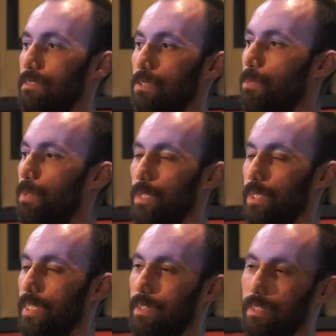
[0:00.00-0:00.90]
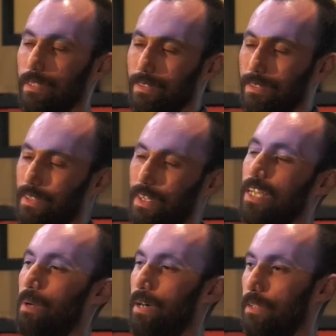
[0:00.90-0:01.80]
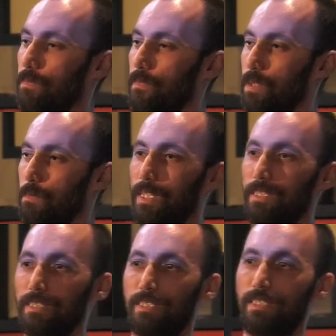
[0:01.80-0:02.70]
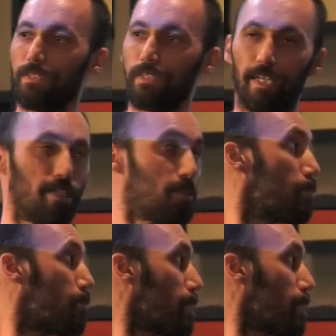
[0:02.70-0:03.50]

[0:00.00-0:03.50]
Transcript: Nobody would even think about it. But this is still getting